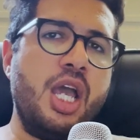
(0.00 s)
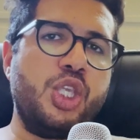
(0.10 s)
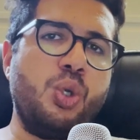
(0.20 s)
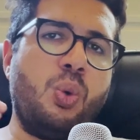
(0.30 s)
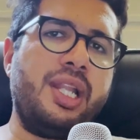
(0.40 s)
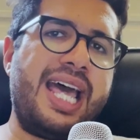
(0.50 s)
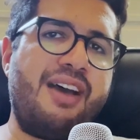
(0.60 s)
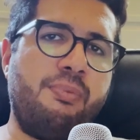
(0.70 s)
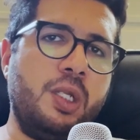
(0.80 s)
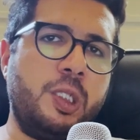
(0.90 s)
you will
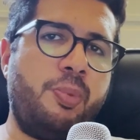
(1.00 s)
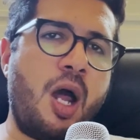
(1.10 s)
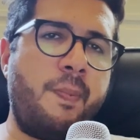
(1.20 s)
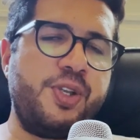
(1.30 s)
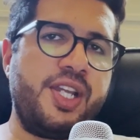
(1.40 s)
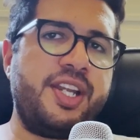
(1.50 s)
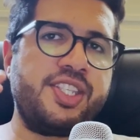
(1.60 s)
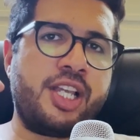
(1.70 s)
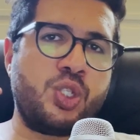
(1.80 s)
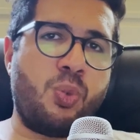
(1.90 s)
have multiple opportunities,
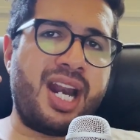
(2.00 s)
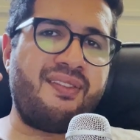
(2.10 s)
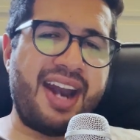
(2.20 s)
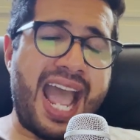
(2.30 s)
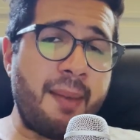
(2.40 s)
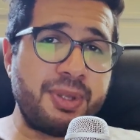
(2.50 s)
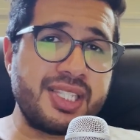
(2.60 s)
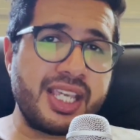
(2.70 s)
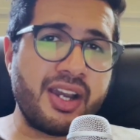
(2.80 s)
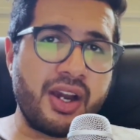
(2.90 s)
because whatever happens
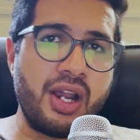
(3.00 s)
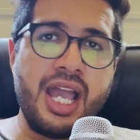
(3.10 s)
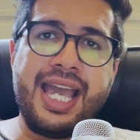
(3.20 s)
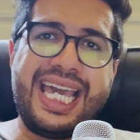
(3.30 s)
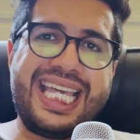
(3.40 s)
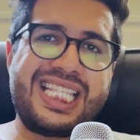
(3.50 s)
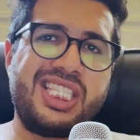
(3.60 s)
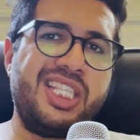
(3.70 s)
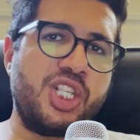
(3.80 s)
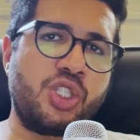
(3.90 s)
here is
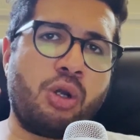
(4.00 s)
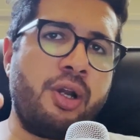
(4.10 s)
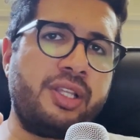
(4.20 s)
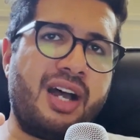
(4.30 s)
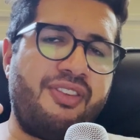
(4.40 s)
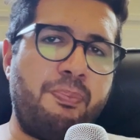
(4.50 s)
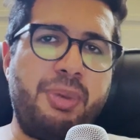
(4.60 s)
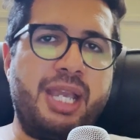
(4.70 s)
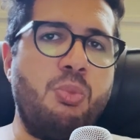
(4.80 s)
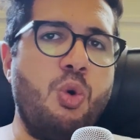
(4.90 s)
the start of a
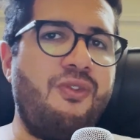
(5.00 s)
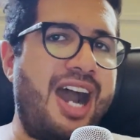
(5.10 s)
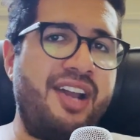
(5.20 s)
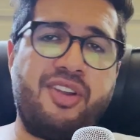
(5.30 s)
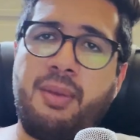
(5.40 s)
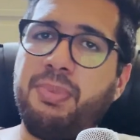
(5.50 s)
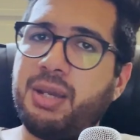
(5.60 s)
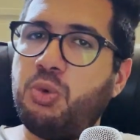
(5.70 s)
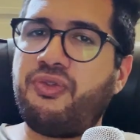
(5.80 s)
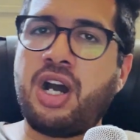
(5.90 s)
big move, either a big
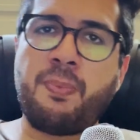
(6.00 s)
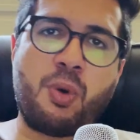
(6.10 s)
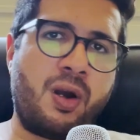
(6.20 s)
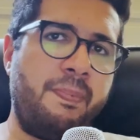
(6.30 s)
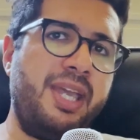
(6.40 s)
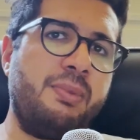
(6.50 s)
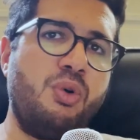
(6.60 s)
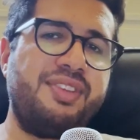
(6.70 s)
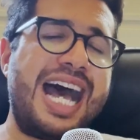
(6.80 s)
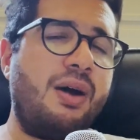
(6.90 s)
move up or a big
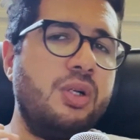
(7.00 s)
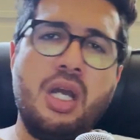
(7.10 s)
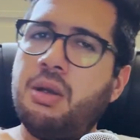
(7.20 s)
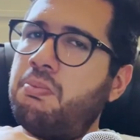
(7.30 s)
move down.